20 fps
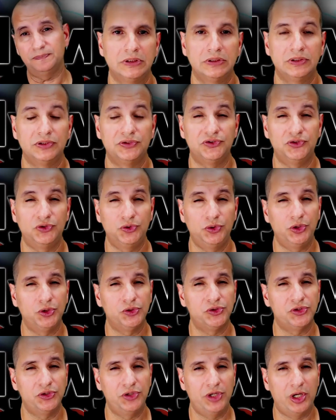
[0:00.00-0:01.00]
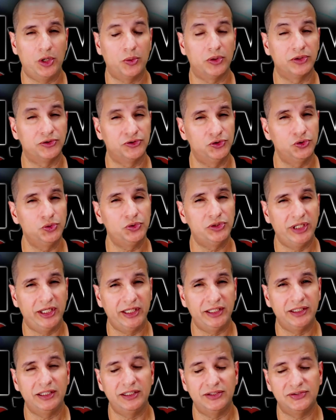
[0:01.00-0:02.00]
The studios and networks do
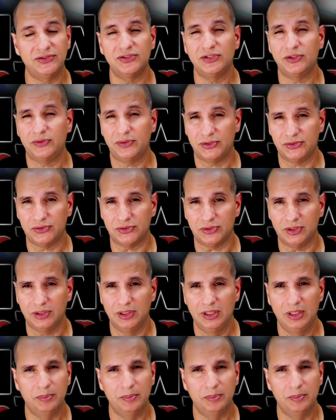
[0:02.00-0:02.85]
take this seriously,